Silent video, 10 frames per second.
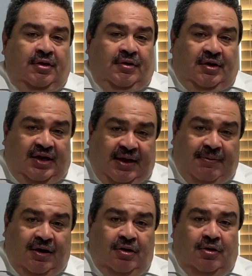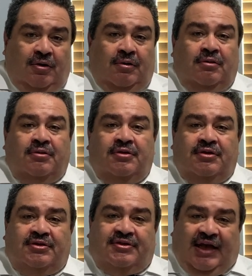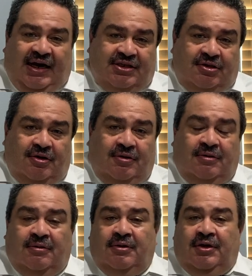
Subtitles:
labor law, tax law,